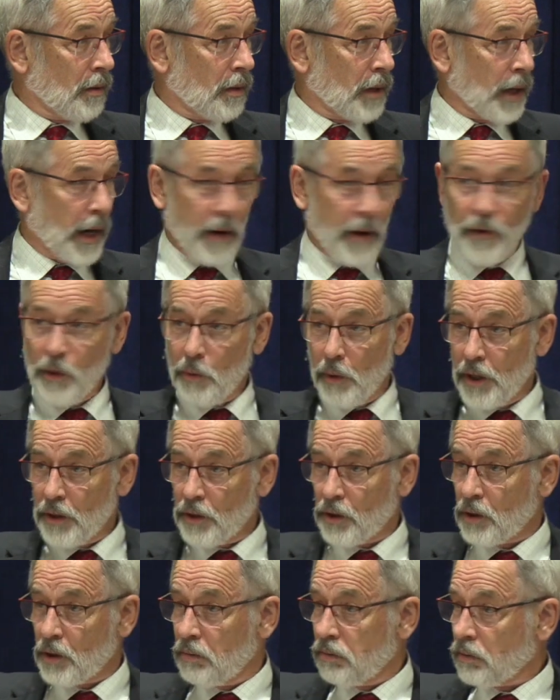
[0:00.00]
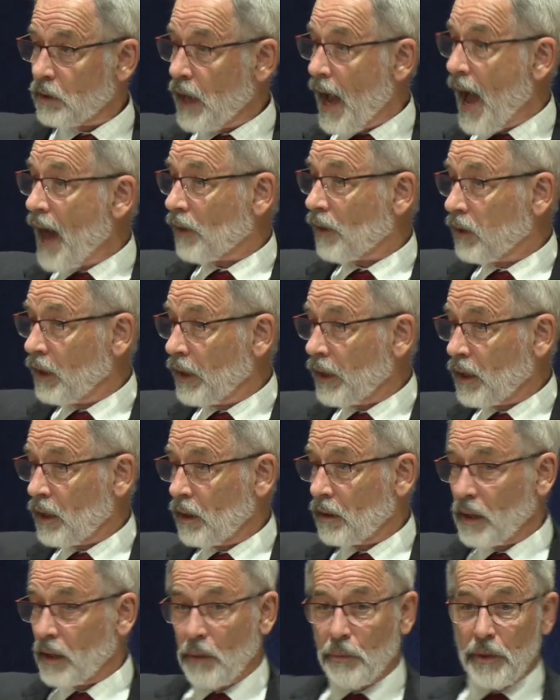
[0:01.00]
Everyone's Catholic.
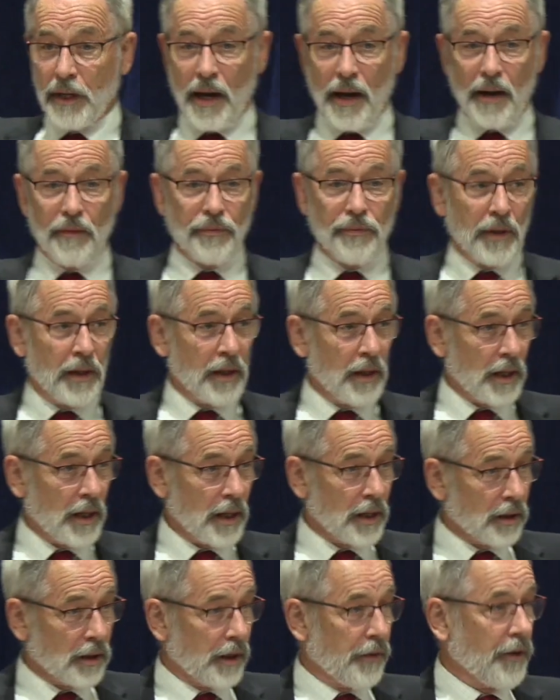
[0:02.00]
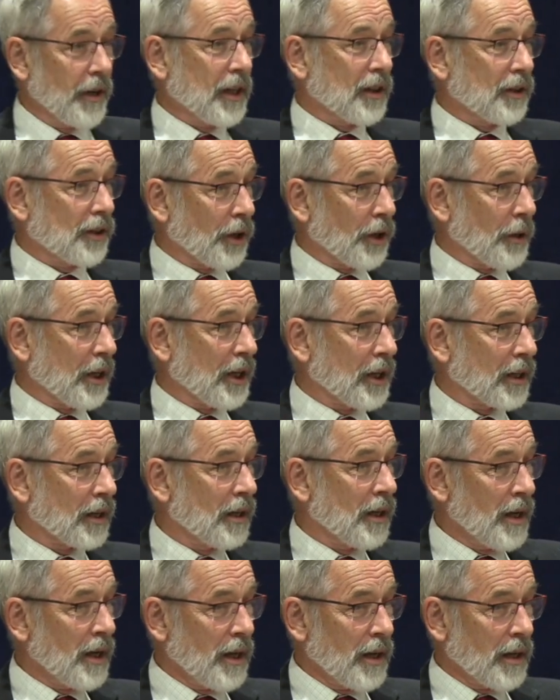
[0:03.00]
Then he's living during
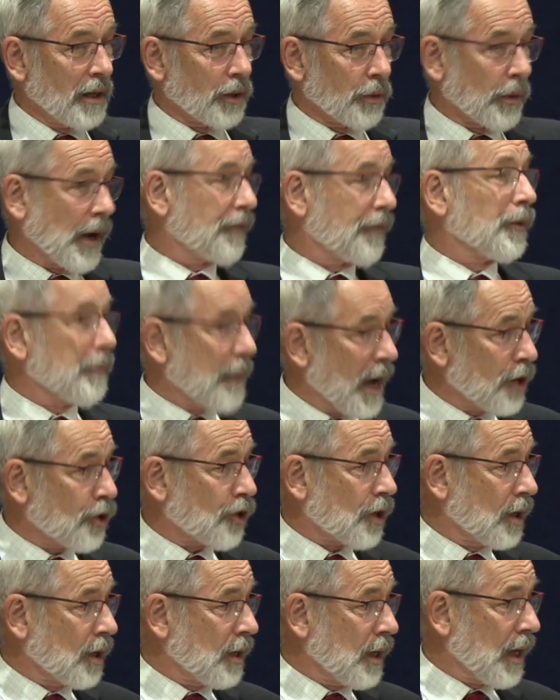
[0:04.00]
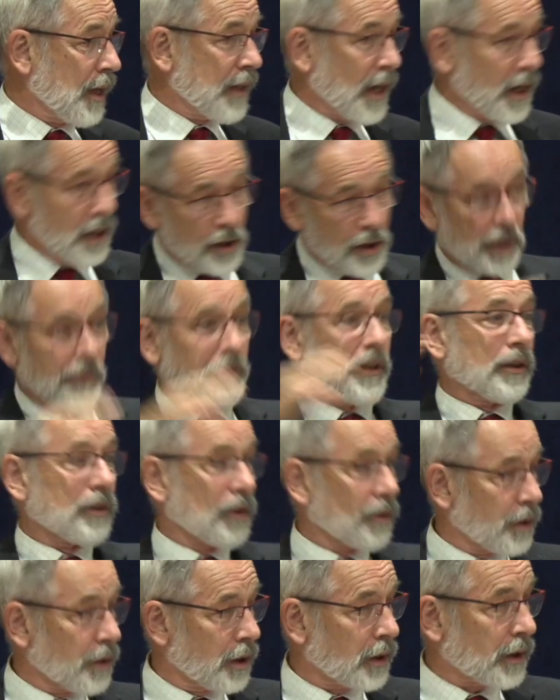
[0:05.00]
the Reformation, and then he's living
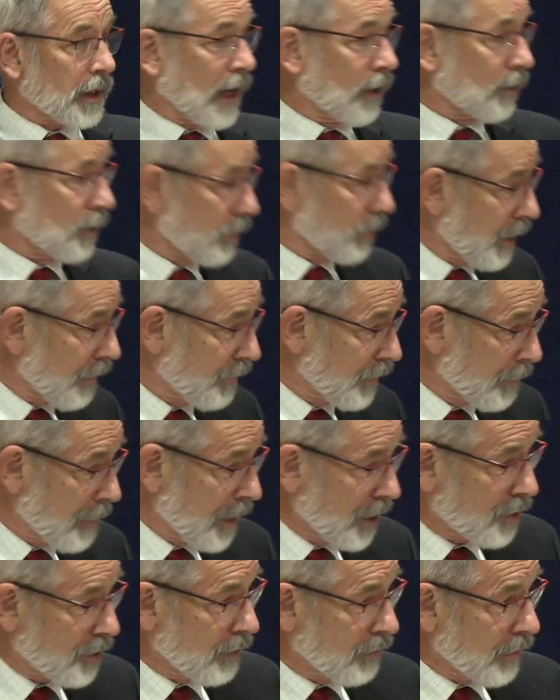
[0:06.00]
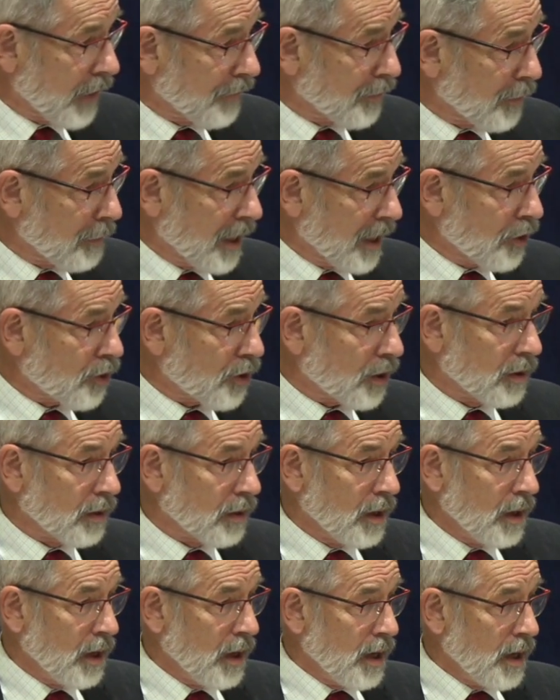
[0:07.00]
during the Counter-Reformation.
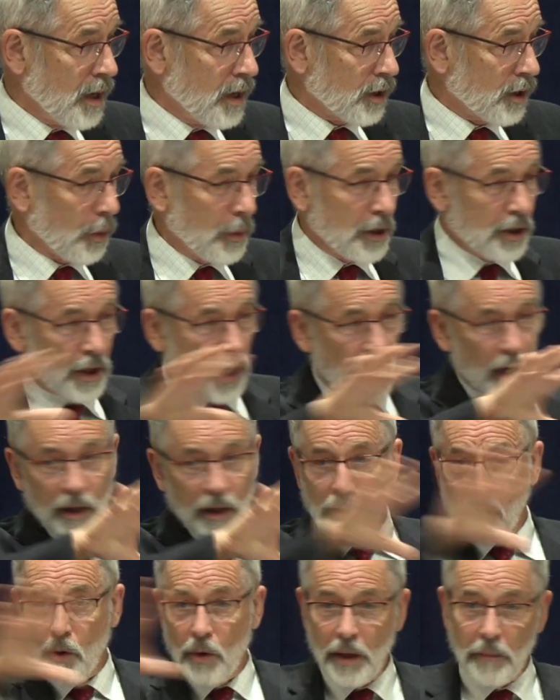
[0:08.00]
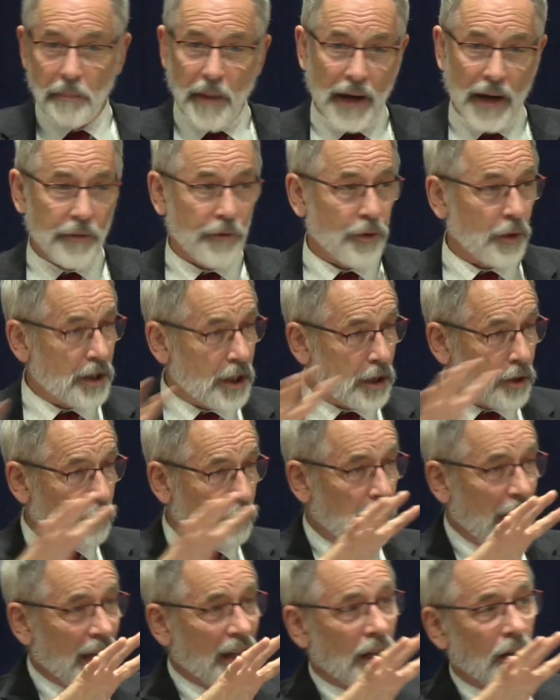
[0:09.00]
So he's kind of going back and forth. He's
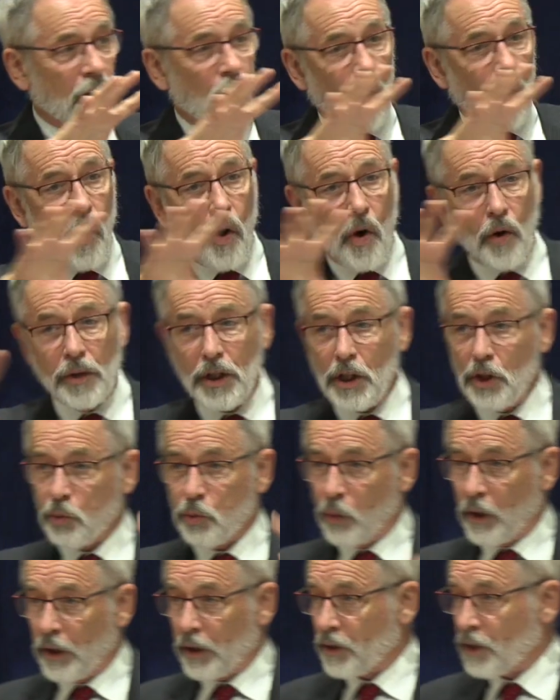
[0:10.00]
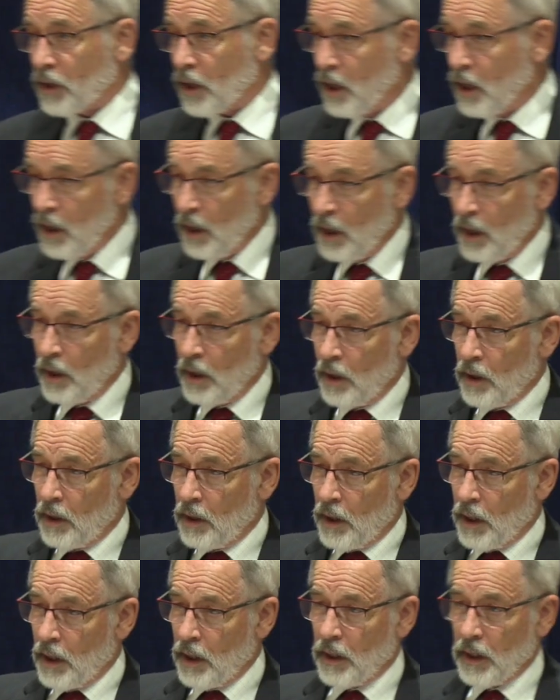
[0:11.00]
making all these works.
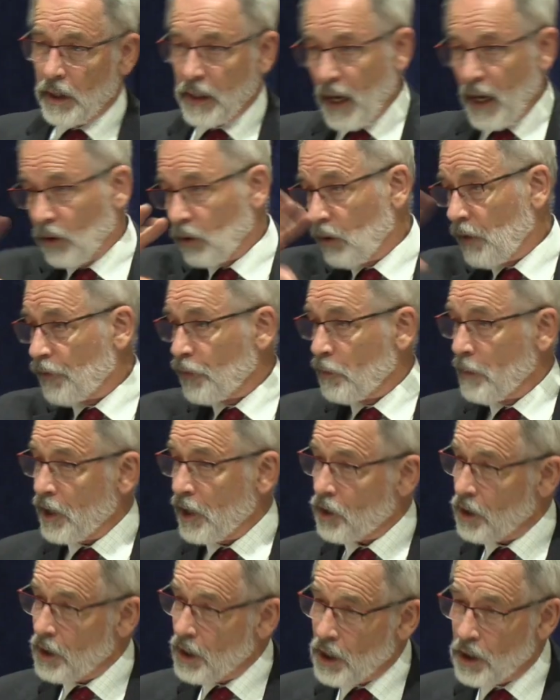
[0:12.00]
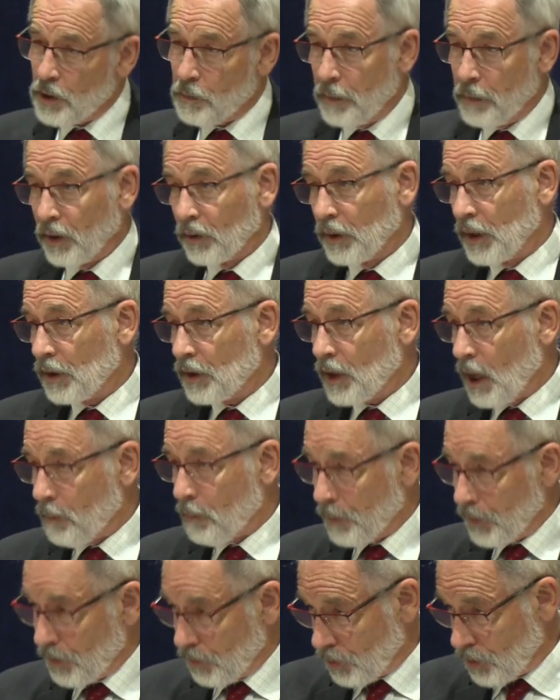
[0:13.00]
And in the Counter-Reformation, he's building St.
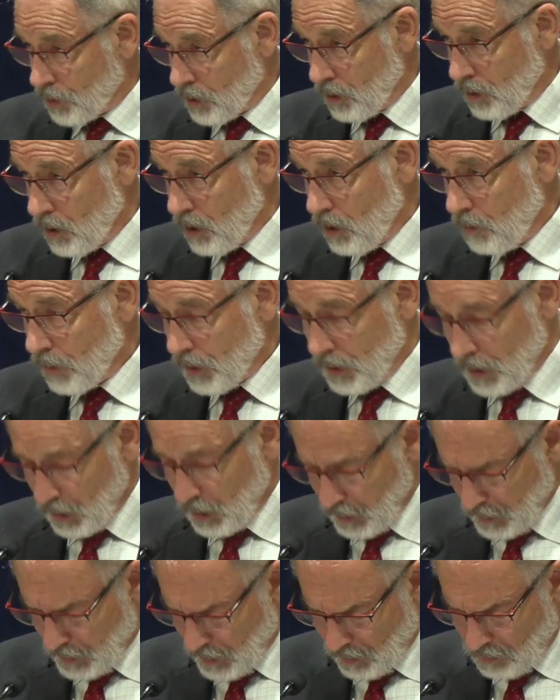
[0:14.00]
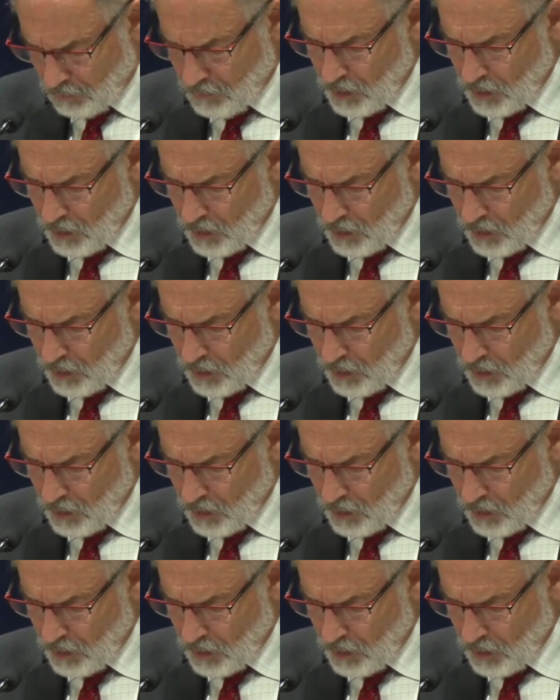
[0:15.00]
Peter's Basilica.